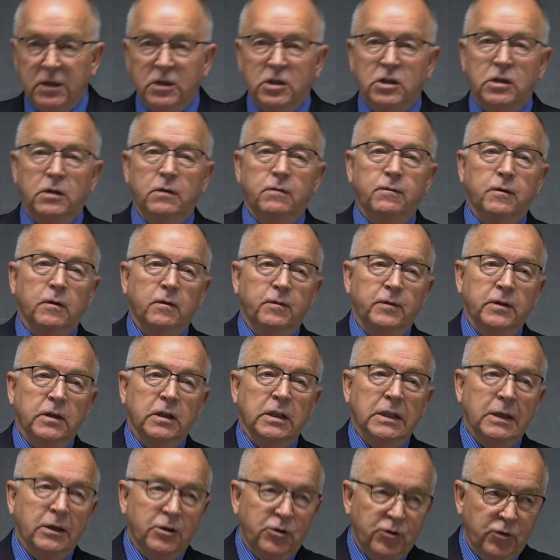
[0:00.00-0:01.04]
to fulfill
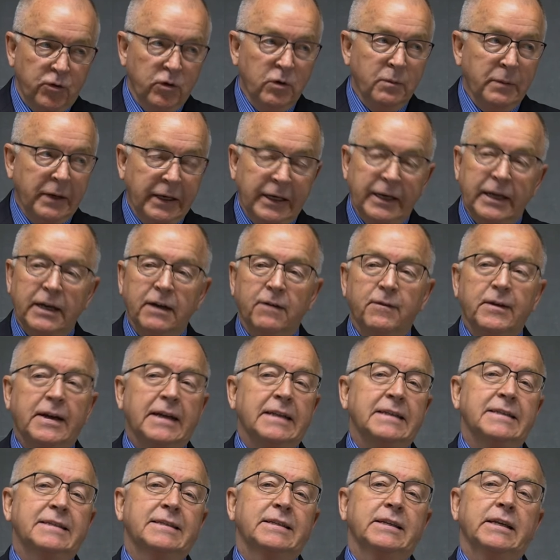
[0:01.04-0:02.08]
the true meaning of
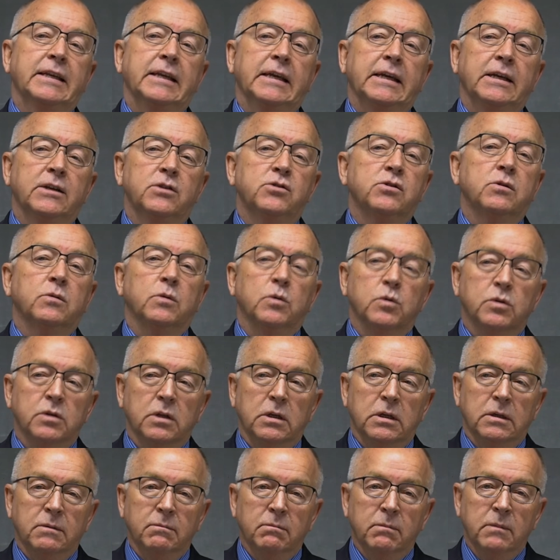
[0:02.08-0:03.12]
that city,
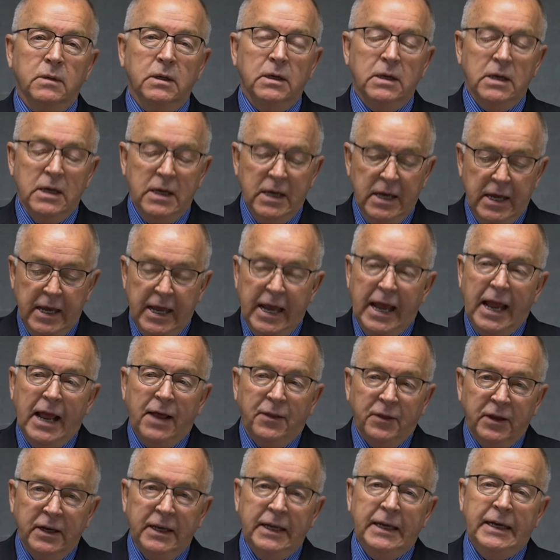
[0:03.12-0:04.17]
Jerusalem,
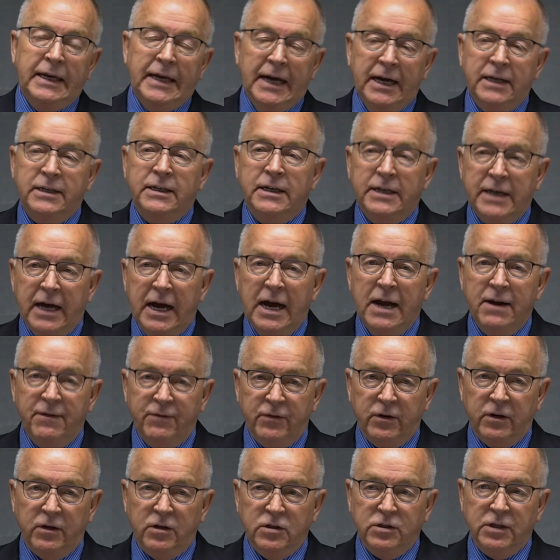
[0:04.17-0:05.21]
and that he had to die
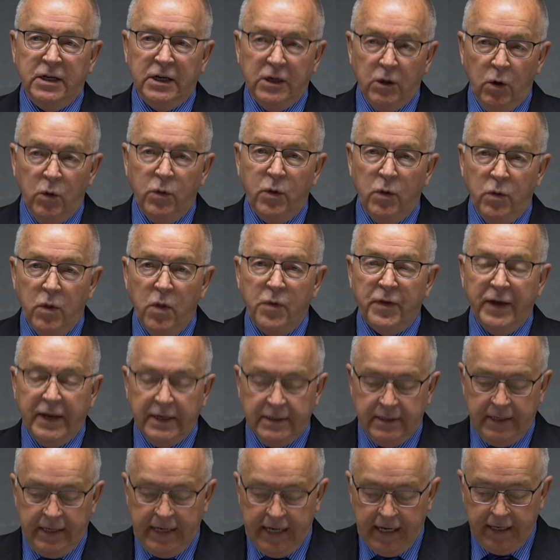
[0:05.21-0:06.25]
first and go through the
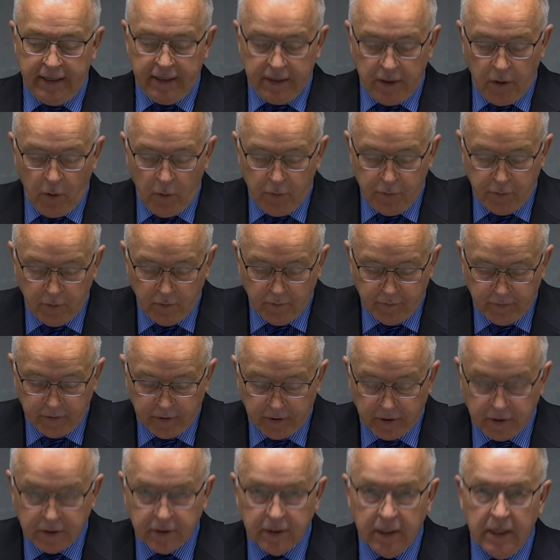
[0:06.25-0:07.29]
things he had to go through
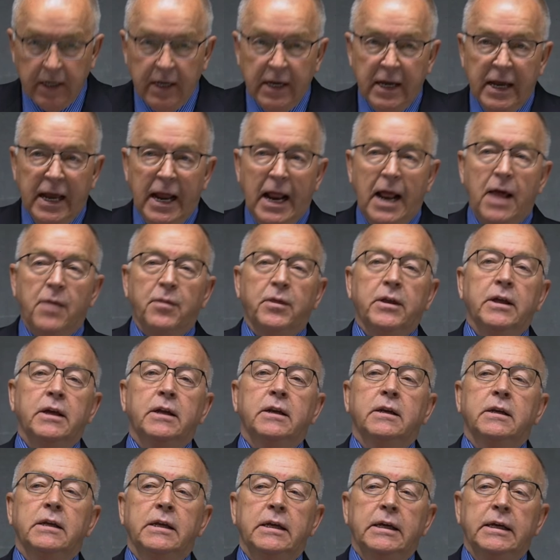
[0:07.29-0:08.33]
first, and
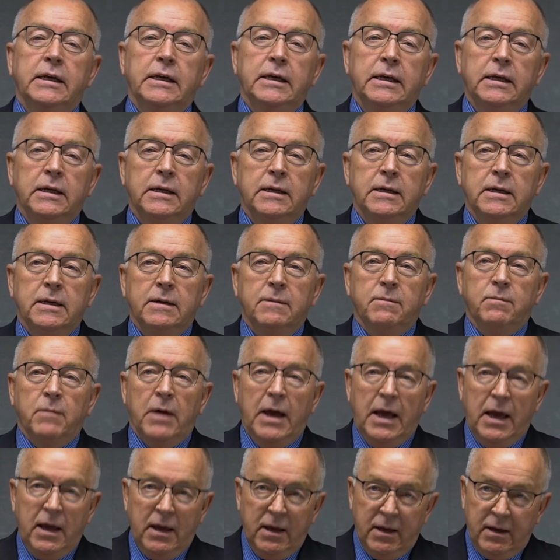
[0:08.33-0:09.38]
then he
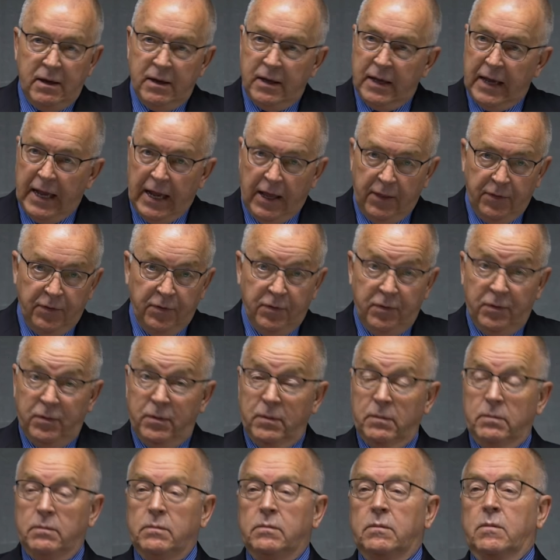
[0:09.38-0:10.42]
had
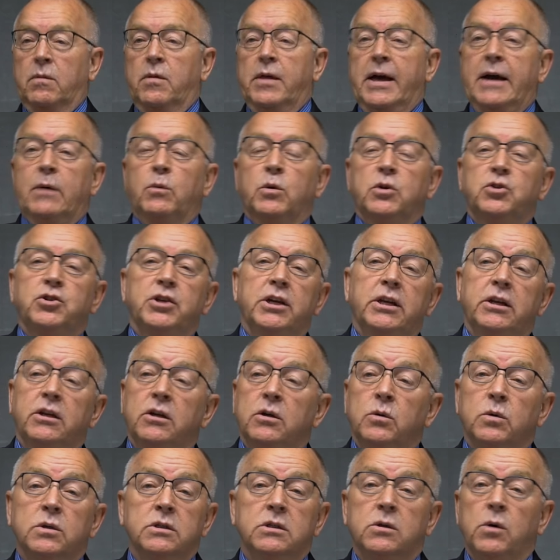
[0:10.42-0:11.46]
that which he
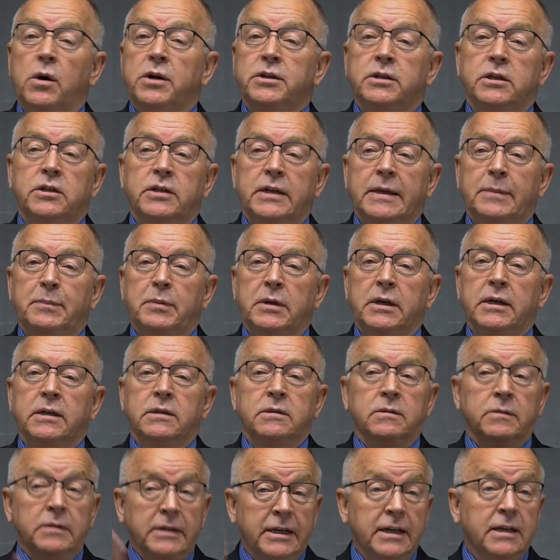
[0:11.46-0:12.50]
knew was going to take
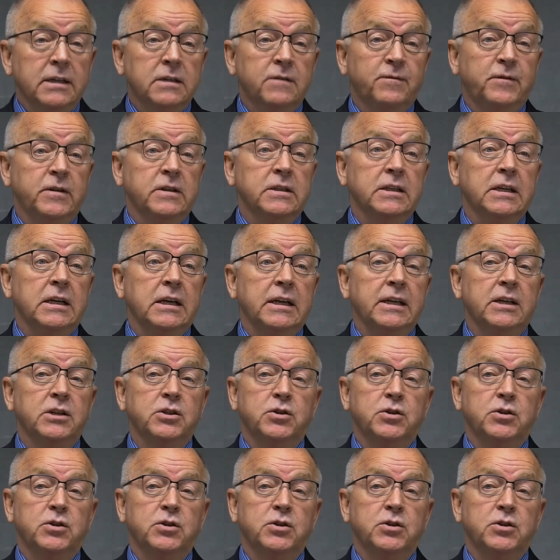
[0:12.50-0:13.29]
place. Yes, physically in